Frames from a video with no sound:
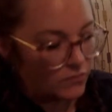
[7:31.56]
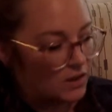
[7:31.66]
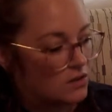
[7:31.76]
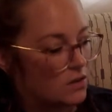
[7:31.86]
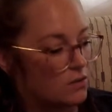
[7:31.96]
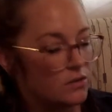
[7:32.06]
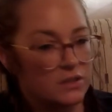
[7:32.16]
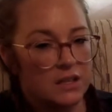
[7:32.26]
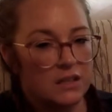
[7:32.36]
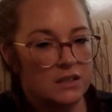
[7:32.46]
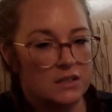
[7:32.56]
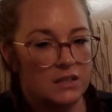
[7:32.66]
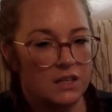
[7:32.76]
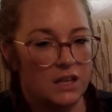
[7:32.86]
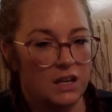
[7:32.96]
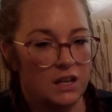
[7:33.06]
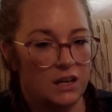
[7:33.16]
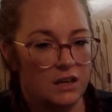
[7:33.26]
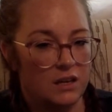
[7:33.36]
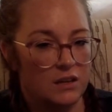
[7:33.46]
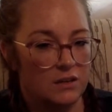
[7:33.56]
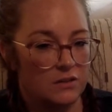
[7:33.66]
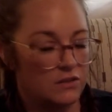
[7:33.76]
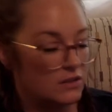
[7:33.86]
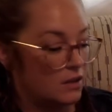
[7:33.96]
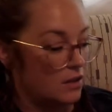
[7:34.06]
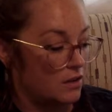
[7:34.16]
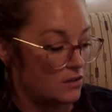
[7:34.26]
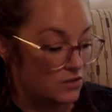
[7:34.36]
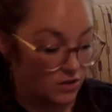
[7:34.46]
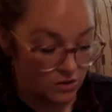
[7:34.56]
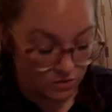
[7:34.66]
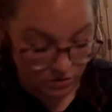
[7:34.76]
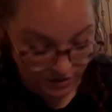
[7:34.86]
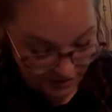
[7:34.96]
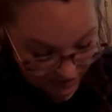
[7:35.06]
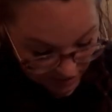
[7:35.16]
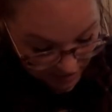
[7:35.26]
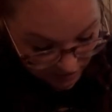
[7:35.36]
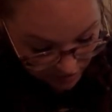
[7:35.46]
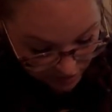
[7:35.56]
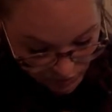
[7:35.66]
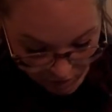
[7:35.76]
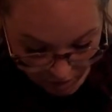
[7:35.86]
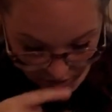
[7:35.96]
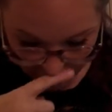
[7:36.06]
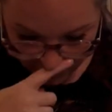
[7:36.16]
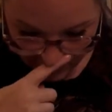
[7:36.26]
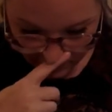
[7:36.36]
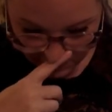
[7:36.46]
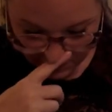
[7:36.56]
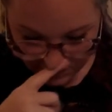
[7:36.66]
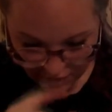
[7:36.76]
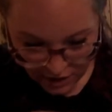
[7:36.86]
so it looks like this city is a circle and it's got a large wall around it,